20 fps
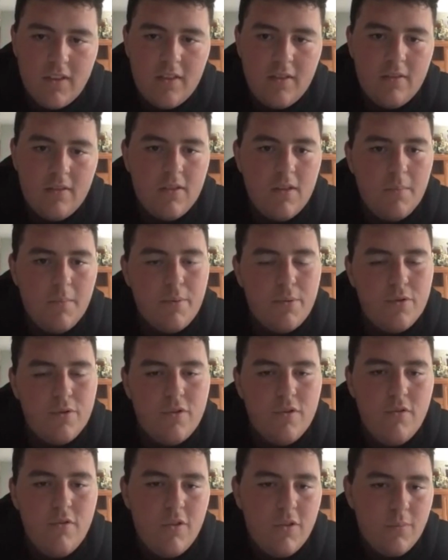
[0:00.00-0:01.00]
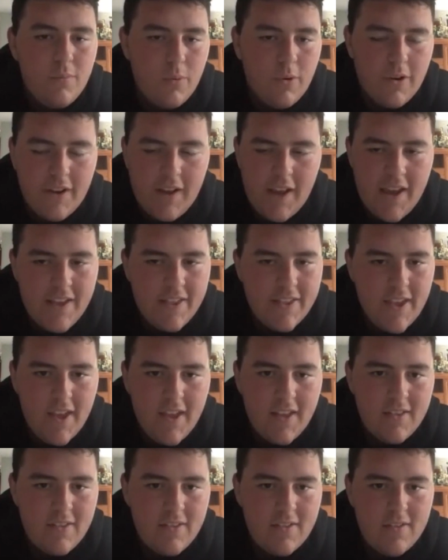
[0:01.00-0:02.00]
the pursuits were case
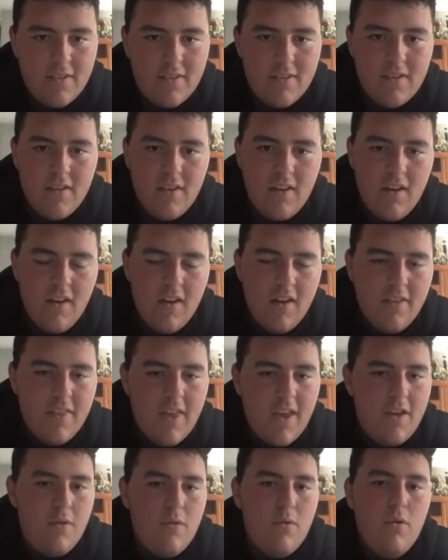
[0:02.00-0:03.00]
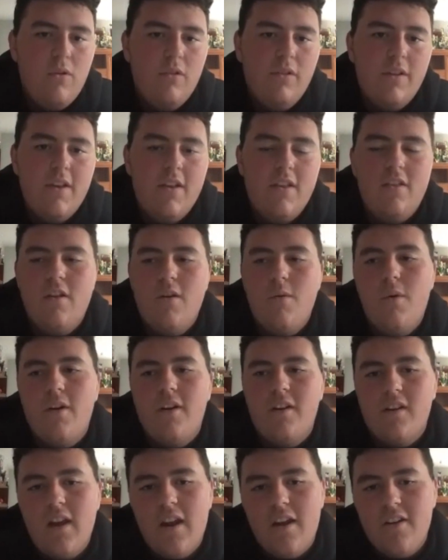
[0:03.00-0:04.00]
hits, that you were only, they
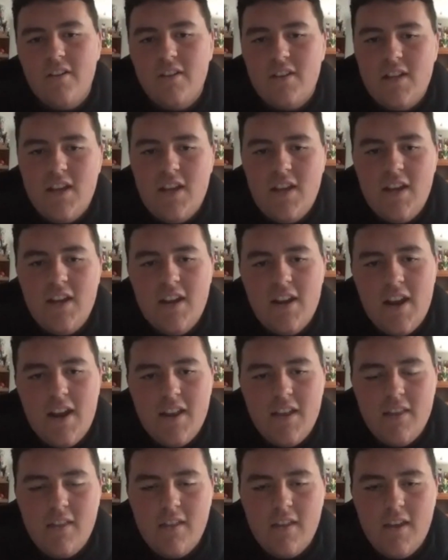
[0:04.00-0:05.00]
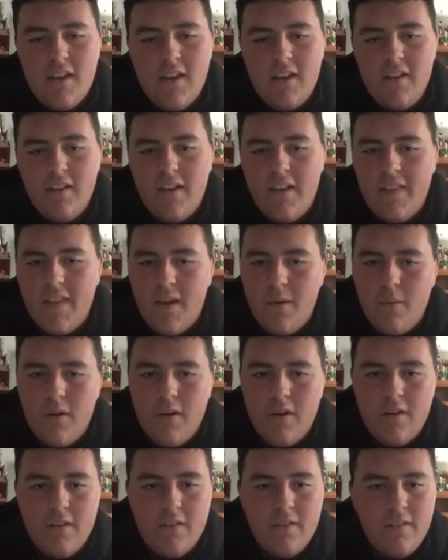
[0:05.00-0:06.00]
weren't guaranteed in anything and they
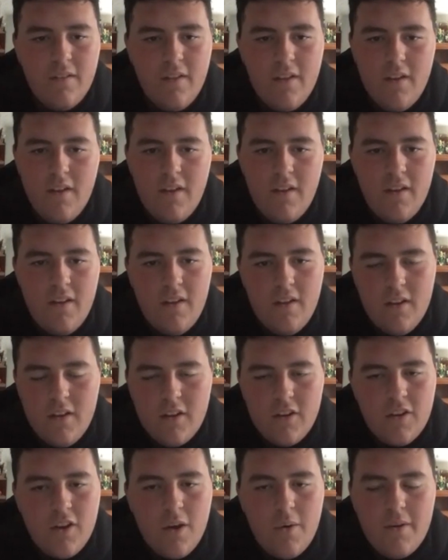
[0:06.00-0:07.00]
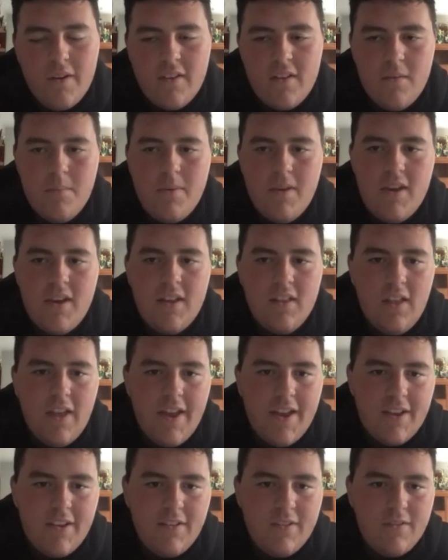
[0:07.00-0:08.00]
weren't going to be
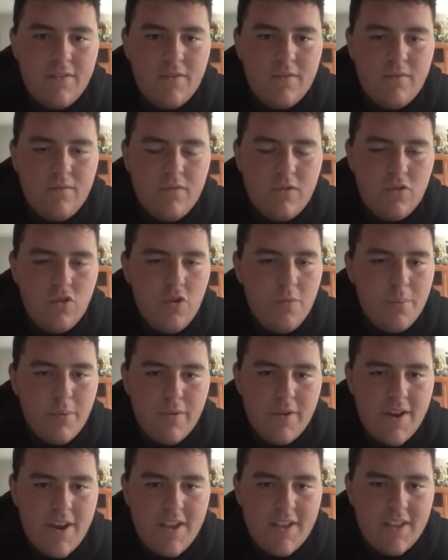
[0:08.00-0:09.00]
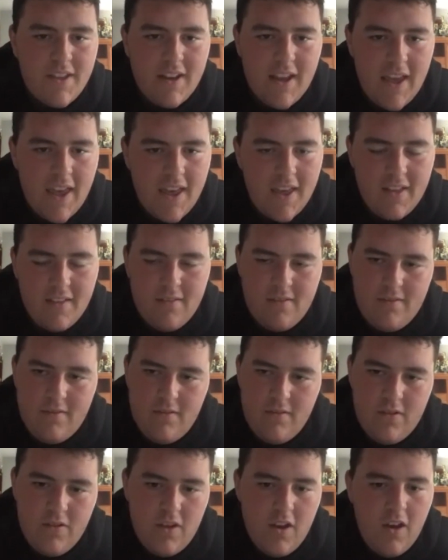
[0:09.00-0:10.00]
like super easy to hit.
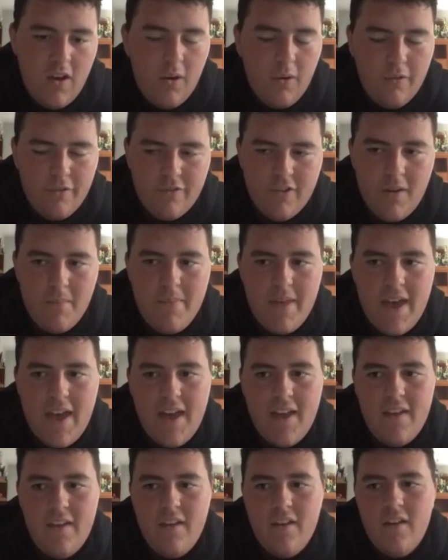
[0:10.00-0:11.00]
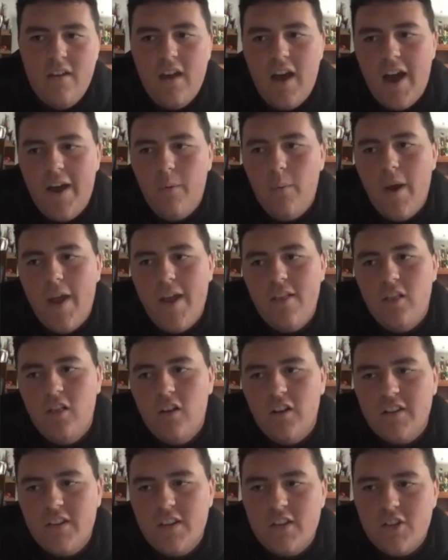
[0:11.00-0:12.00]
So from that, I went and
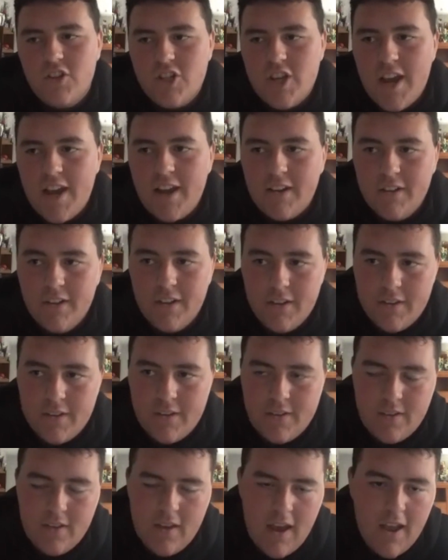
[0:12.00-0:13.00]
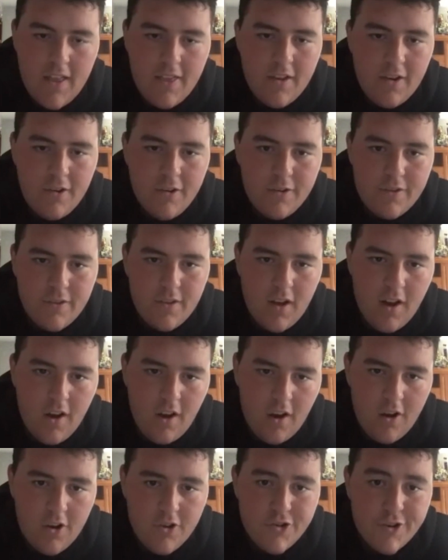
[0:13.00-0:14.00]
looked at the checklist and there's a
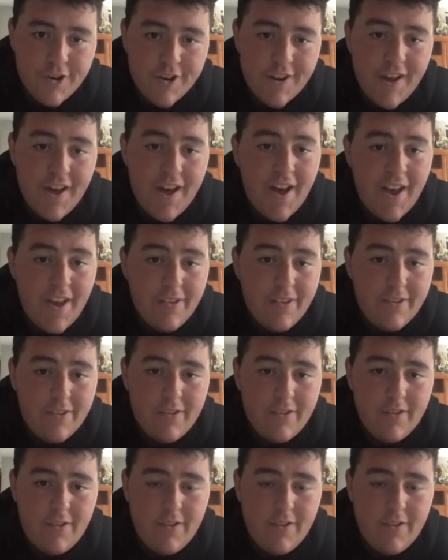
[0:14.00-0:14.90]
hundred guys